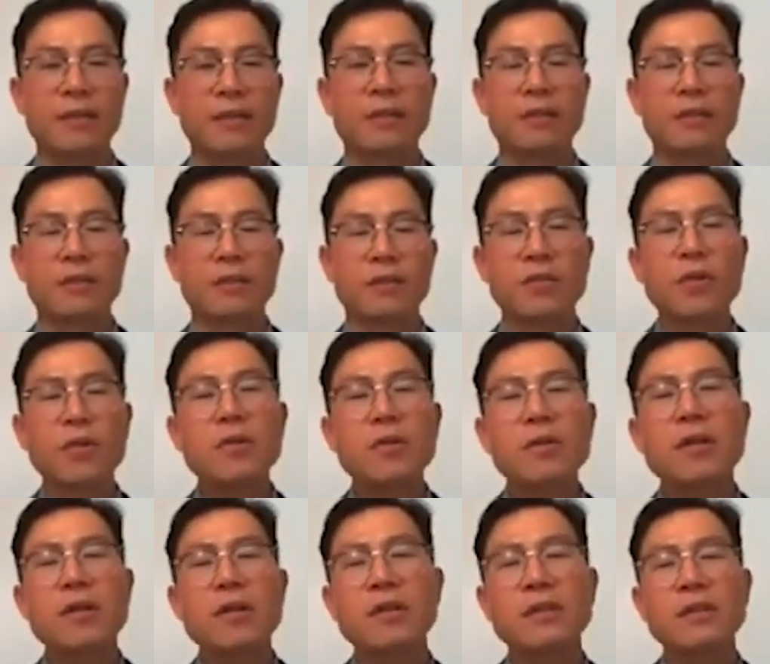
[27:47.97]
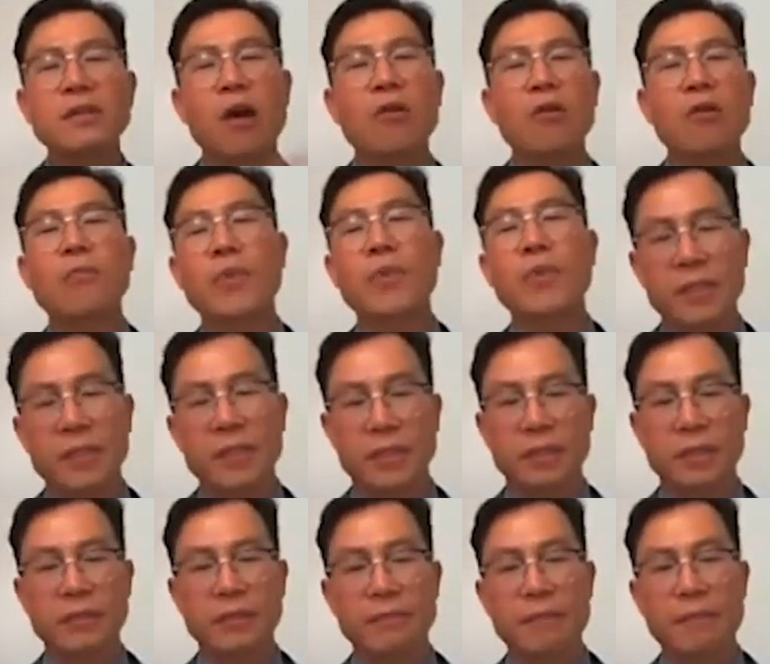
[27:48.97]
So does our
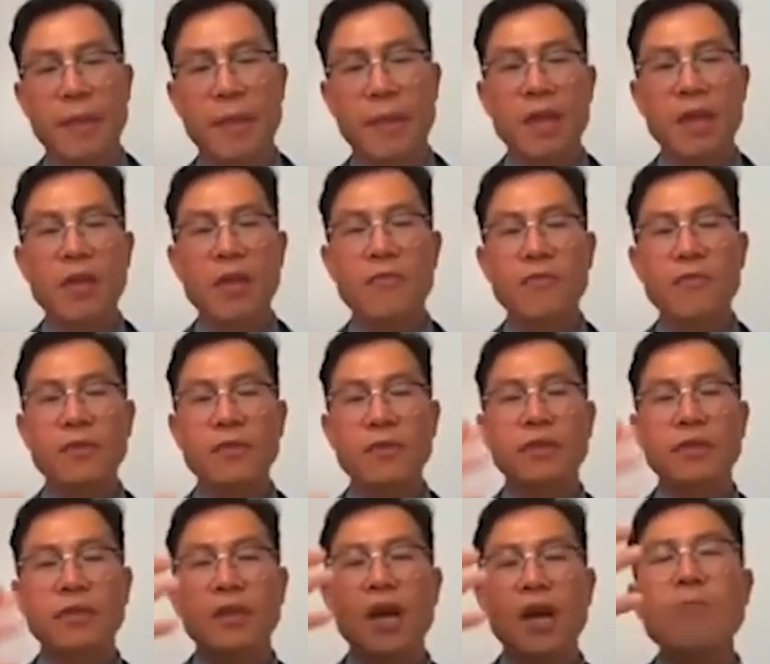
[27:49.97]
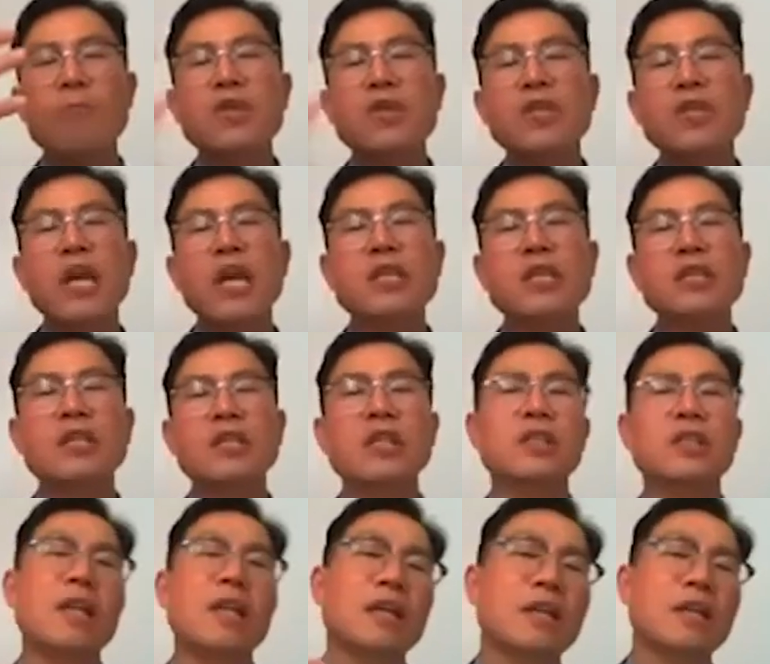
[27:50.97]
business. If communication
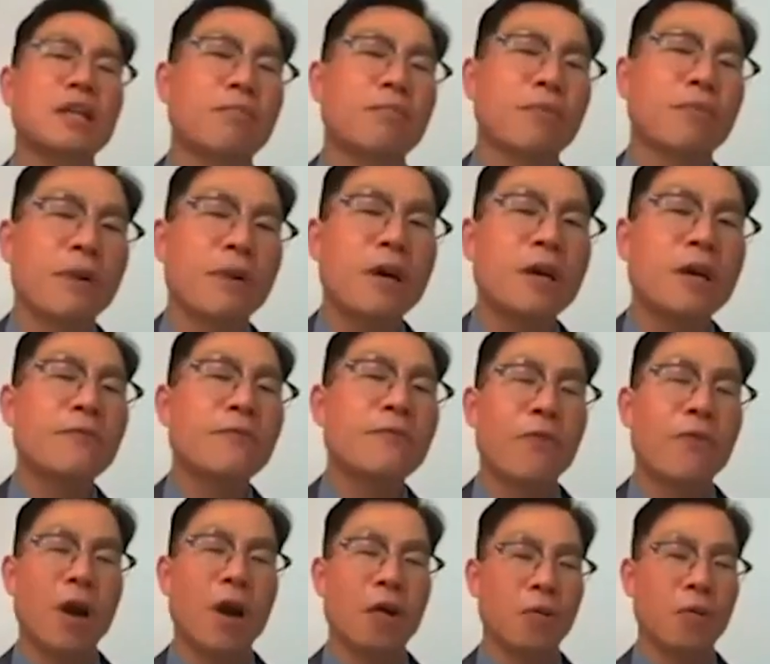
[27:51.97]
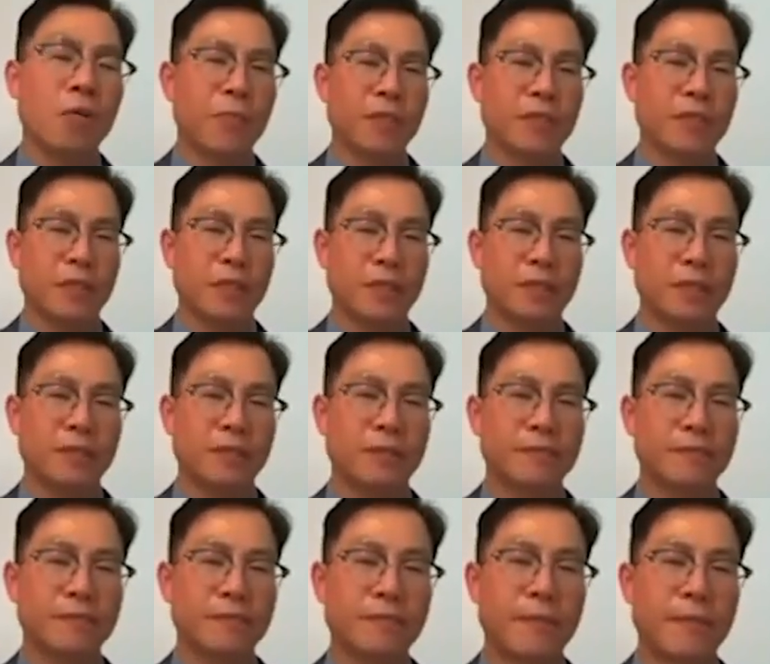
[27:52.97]
is like a blood for our business,
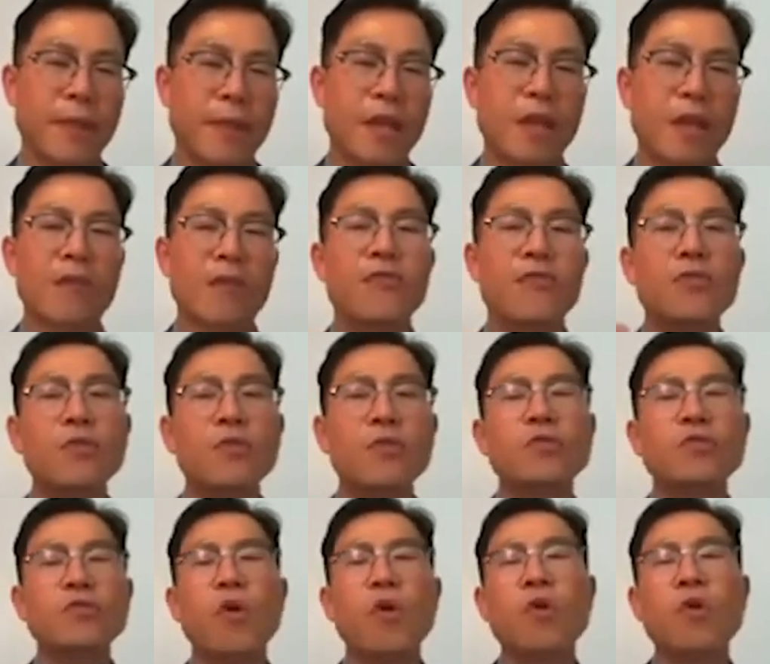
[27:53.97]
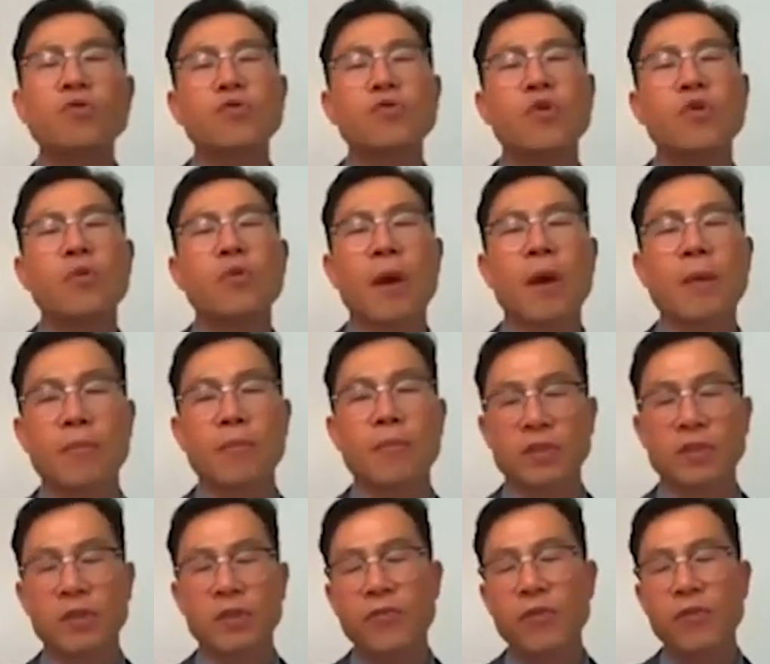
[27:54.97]
if you don't talk to your members,
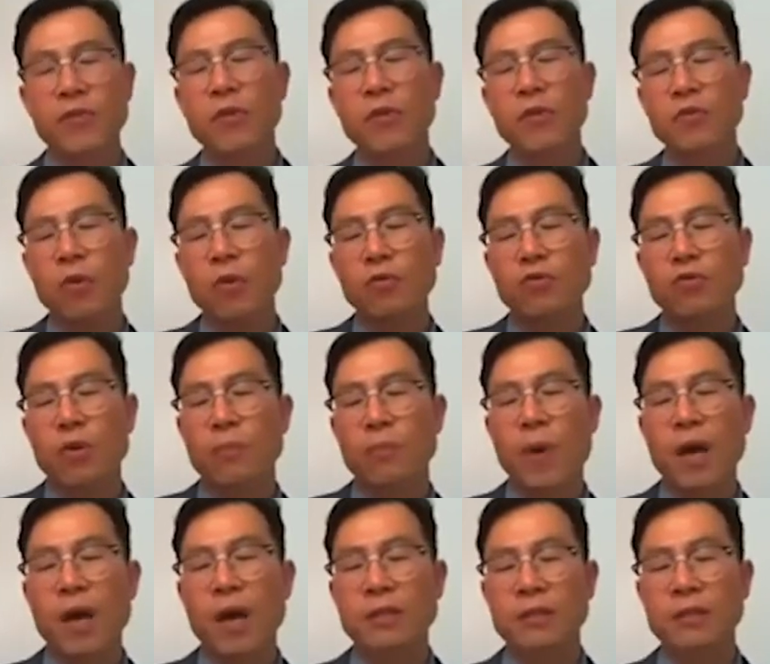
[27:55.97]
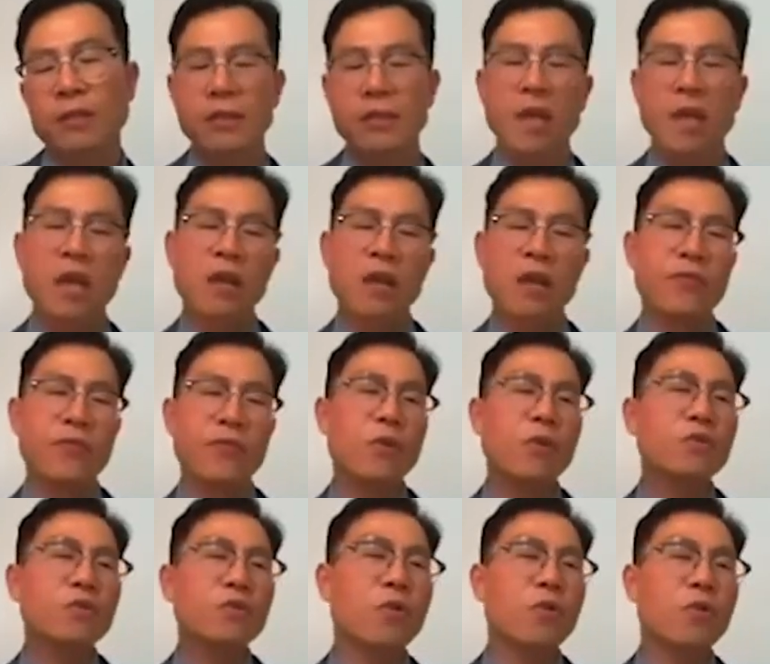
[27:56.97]
if you don't talk to your partners, if you
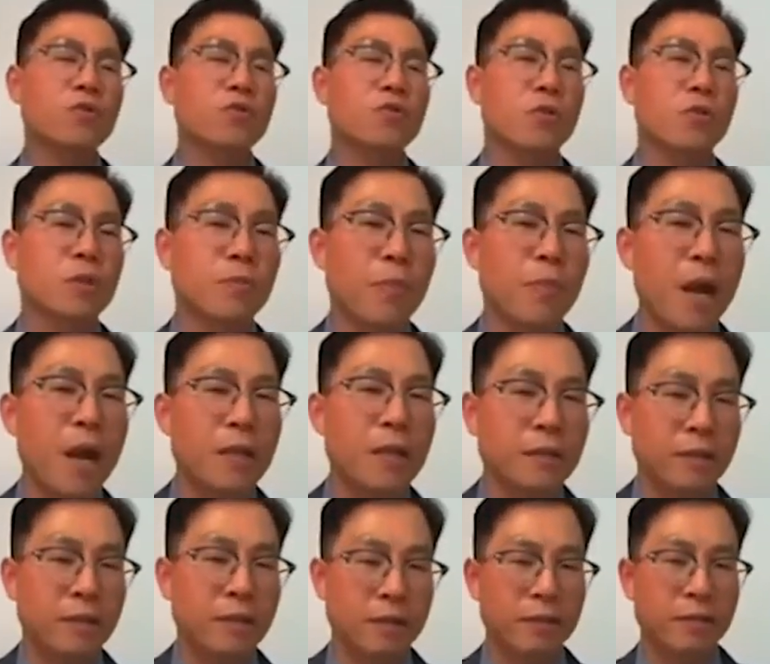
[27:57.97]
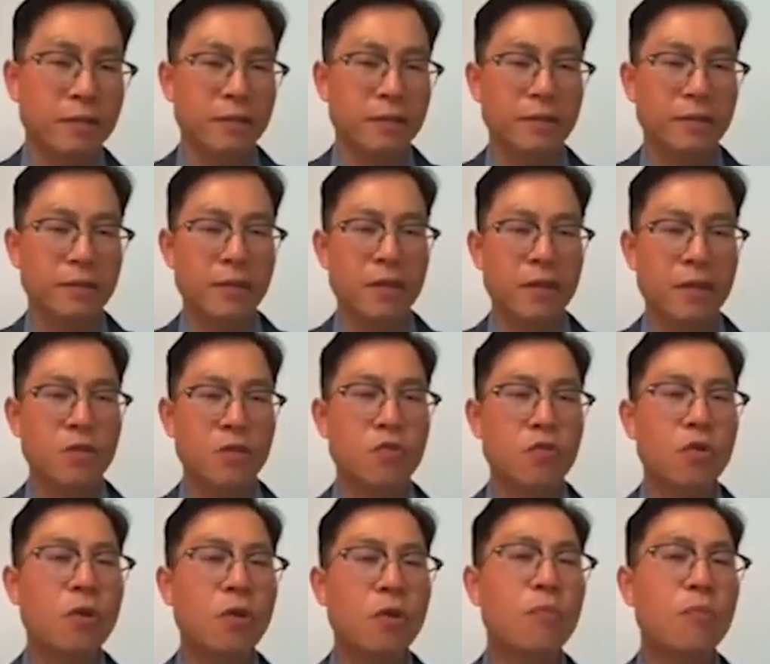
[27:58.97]
don't talk to your sponsors,
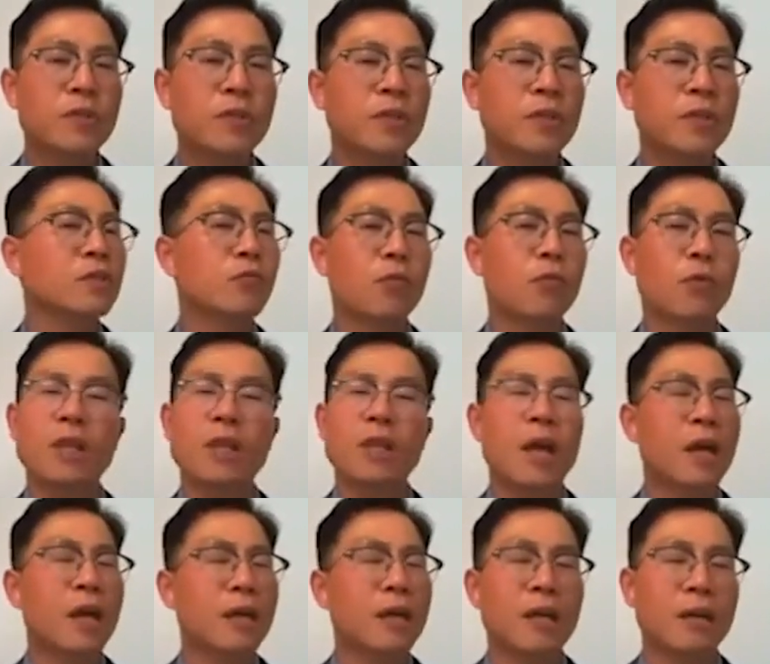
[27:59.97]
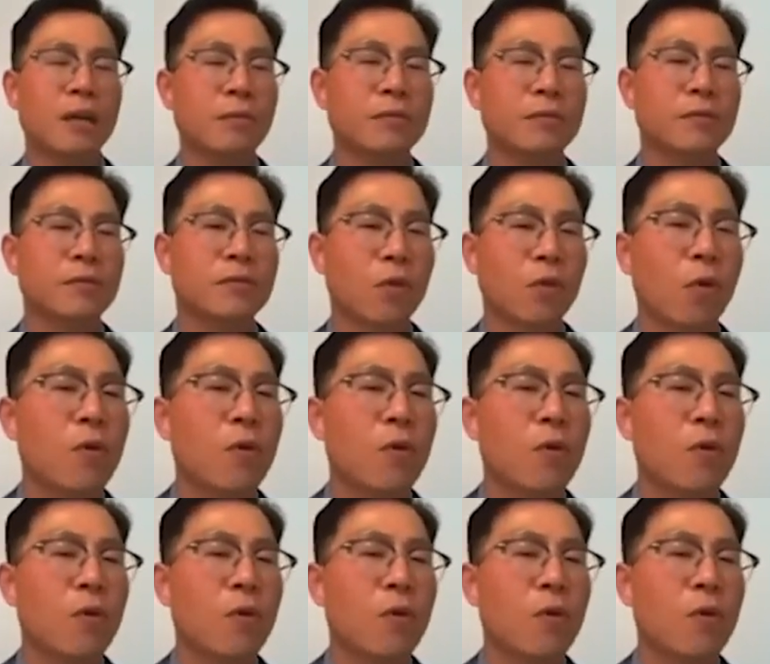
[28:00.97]
your business will not gonna go